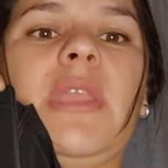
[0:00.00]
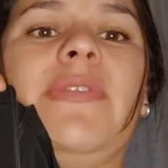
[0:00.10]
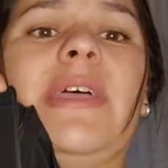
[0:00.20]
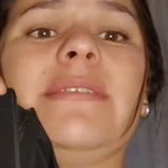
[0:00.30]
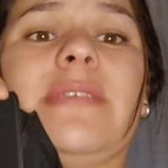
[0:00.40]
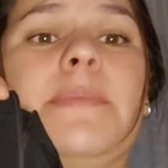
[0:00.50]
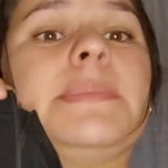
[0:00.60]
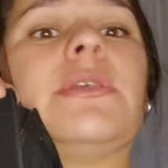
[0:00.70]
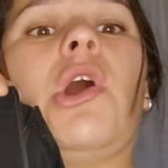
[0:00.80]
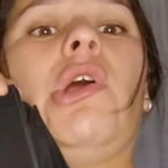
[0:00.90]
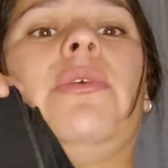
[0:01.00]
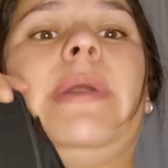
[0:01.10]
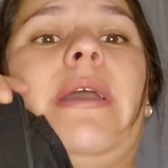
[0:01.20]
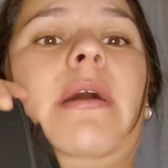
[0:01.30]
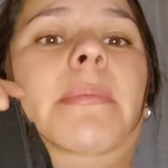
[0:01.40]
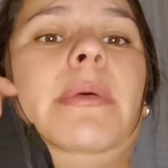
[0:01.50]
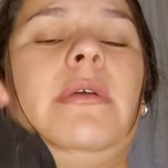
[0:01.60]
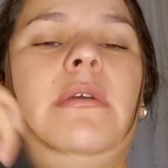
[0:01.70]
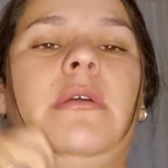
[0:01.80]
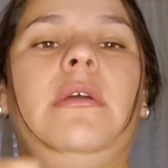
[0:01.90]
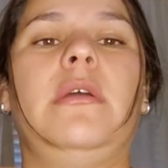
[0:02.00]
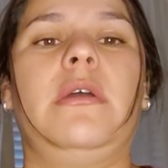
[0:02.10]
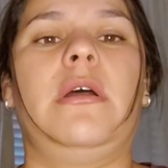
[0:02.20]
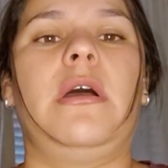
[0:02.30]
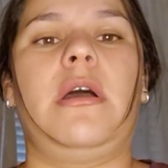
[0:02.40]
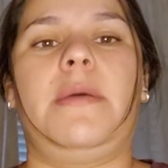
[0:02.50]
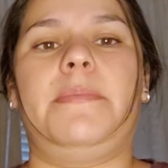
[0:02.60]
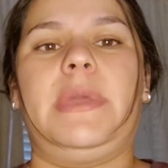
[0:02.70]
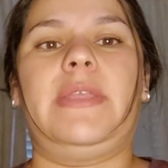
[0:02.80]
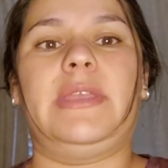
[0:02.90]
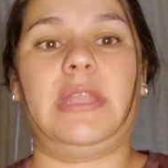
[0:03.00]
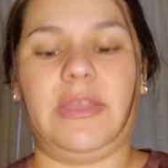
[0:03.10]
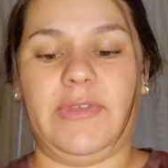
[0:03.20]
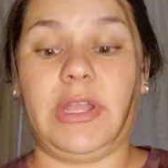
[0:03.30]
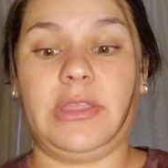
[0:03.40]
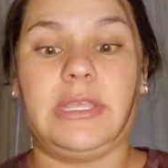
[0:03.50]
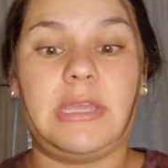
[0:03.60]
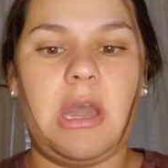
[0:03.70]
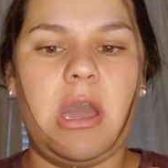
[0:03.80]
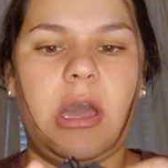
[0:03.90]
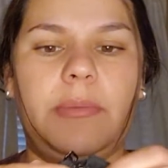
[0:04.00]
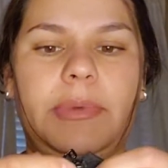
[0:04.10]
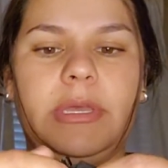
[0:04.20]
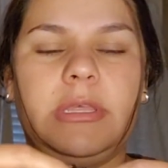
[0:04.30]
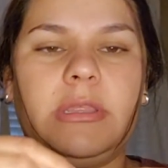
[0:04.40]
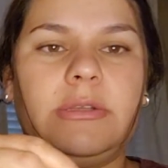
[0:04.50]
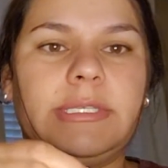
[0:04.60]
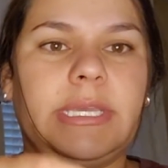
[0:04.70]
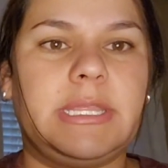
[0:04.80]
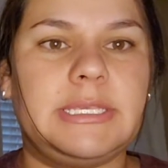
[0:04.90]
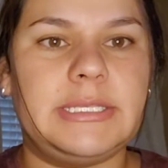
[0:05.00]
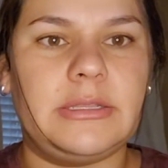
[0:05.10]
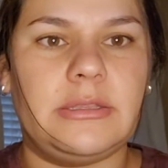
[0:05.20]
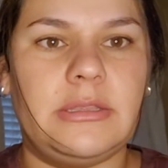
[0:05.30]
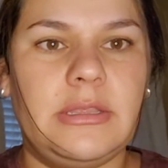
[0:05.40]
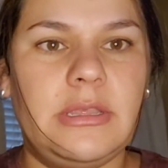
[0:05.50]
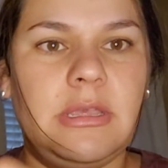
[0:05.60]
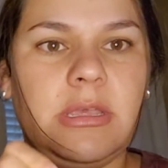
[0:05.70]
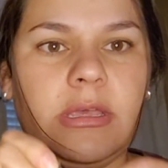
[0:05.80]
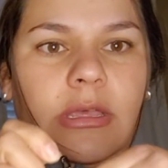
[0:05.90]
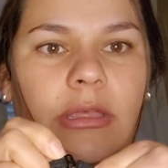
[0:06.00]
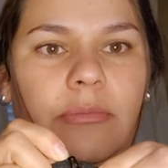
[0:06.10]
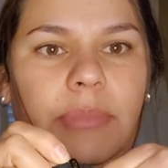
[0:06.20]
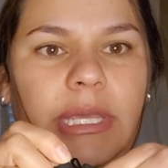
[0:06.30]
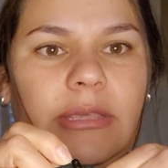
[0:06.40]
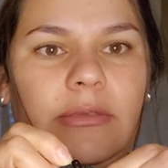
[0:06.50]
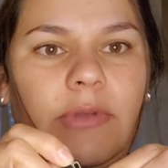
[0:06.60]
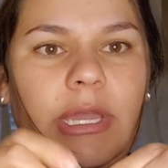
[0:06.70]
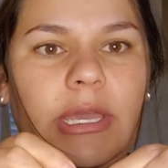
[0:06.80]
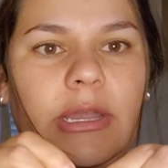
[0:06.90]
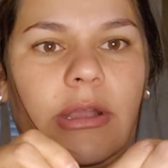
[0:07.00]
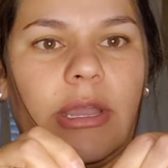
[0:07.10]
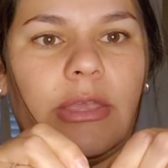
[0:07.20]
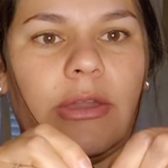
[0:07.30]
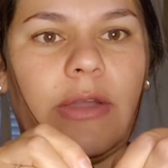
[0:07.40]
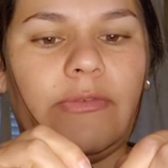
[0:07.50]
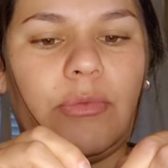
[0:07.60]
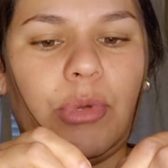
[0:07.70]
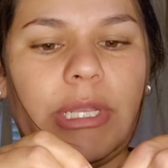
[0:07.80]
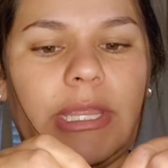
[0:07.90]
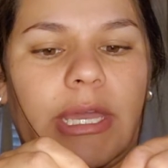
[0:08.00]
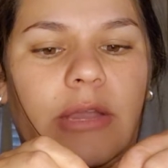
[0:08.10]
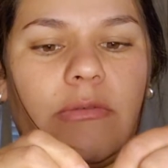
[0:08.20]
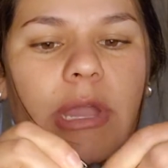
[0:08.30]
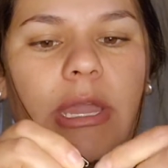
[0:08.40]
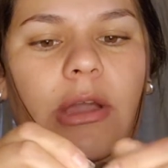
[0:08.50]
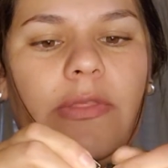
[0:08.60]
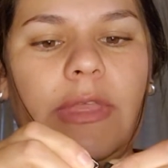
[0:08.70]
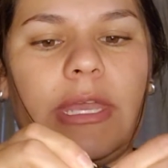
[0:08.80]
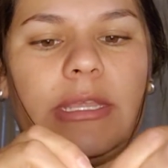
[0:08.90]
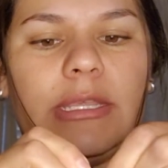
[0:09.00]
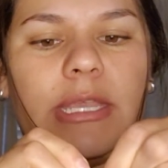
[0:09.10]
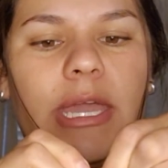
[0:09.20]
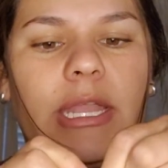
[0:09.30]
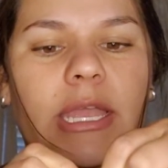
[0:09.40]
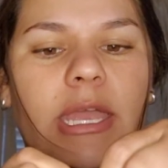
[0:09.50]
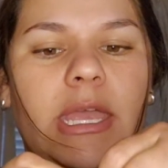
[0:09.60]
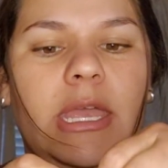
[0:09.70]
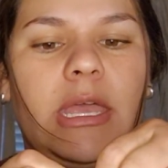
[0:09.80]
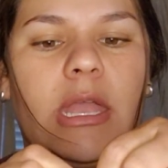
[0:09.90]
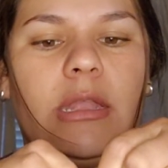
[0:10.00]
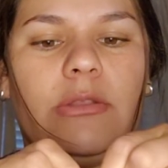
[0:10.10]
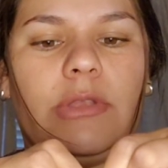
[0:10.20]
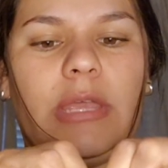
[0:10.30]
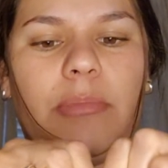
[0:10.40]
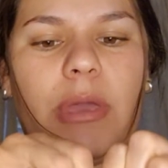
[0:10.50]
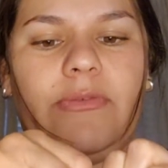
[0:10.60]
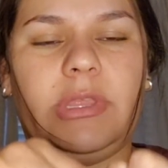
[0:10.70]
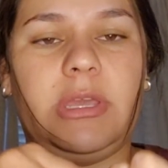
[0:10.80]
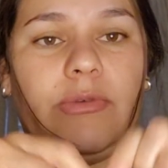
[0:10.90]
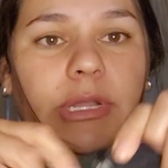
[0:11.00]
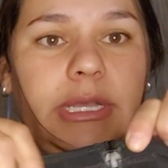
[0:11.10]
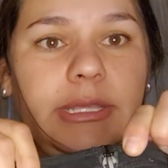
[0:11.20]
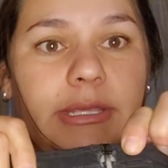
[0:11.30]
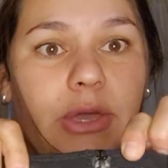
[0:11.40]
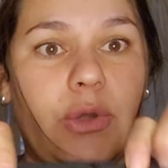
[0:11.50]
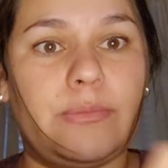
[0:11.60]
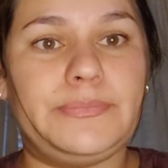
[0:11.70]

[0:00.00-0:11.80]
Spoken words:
that zips all the way up, and then even on the top there's like this little piece right here, and you have to put it like right on the inside, and it'll keep everything where it needs to go.